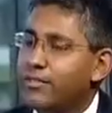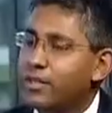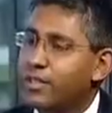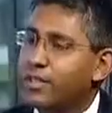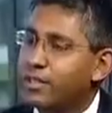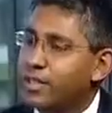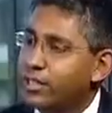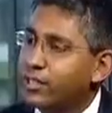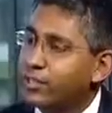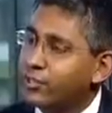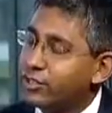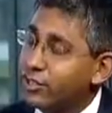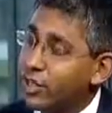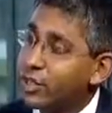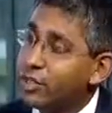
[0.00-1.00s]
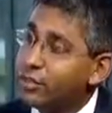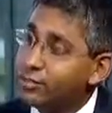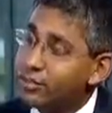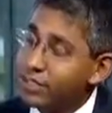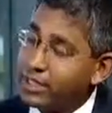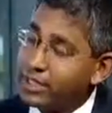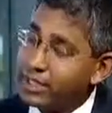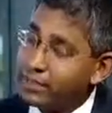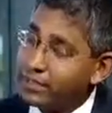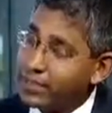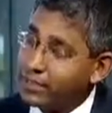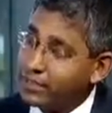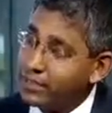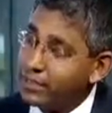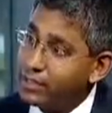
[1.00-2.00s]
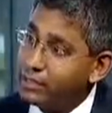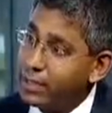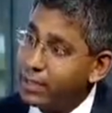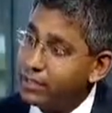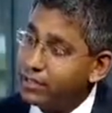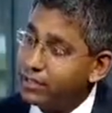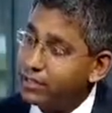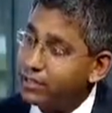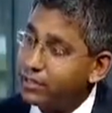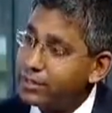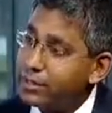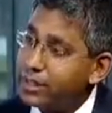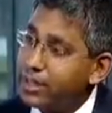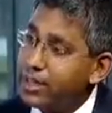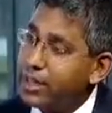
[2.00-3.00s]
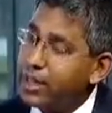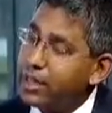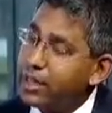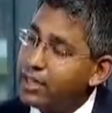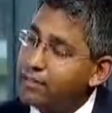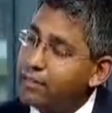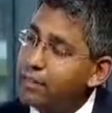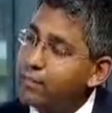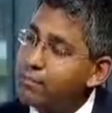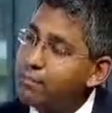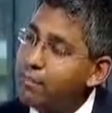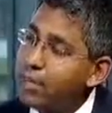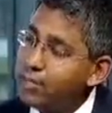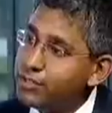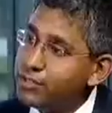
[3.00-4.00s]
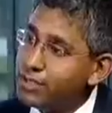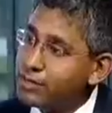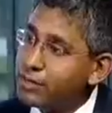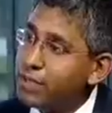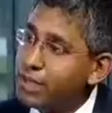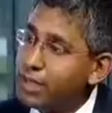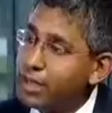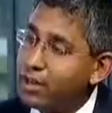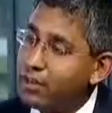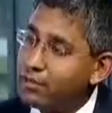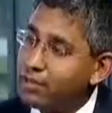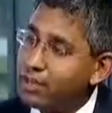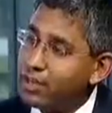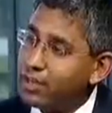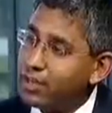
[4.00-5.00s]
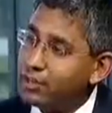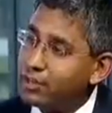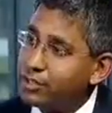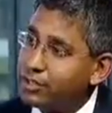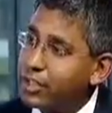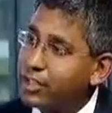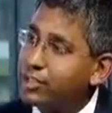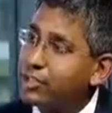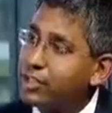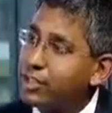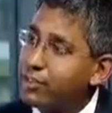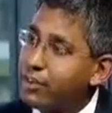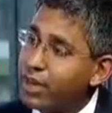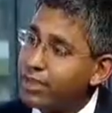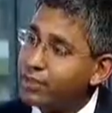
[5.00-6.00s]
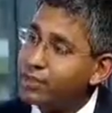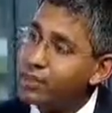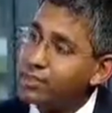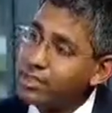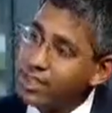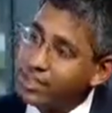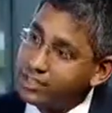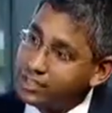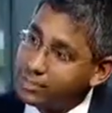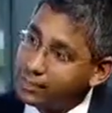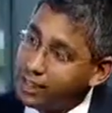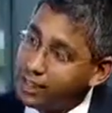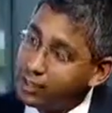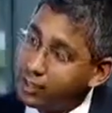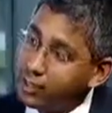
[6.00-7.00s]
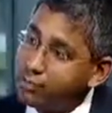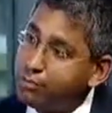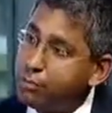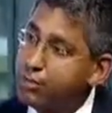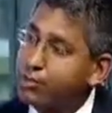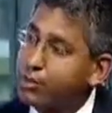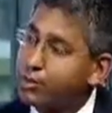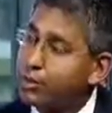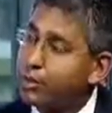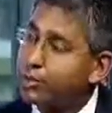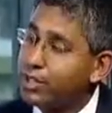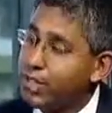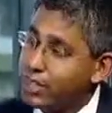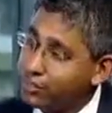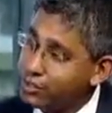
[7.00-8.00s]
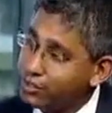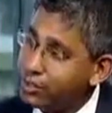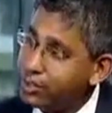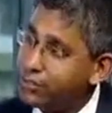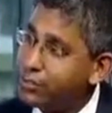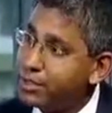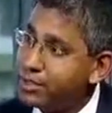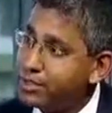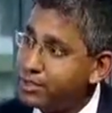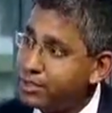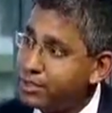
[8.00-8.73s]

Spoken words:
I think if you look at the industry as a whole, particularly around the independents, most of them are embarking on a strategy around selling some of their non-profitable downstream